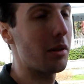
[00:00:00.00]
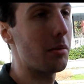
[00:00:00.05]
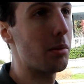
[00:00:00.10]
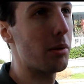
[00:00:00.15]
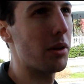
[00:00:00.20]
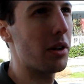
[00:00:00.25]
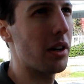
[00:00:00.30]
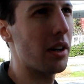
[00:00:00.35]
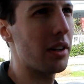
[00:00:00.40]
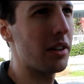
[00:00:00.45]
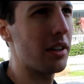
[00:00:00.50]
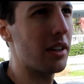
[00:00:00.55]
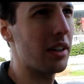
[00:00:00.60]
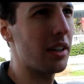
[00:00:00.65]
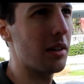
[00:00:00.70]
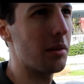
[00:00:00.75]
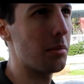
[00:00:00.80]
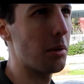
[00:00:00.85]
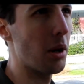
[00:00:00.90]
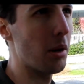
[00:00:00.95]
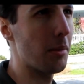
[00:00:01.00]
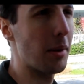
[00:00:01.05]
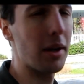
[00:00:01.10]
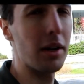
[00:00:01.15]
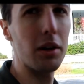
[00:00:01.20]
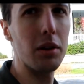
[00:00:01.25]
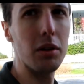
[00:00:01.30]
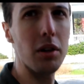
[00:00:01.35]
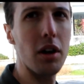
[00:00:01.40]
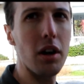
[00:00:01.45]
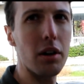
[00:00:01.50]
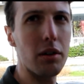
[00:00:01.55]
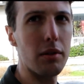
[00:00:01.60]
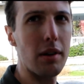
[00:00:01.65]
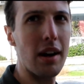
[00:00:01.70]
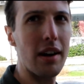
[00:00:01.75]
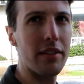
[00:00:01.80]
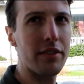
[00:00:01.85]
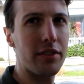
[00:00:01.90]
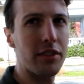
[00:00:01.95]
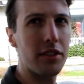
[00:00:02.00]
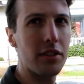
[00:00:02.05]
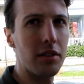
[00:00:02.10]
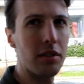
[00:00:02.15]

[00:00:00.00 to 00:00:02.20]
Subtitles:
put on a palmetto log raft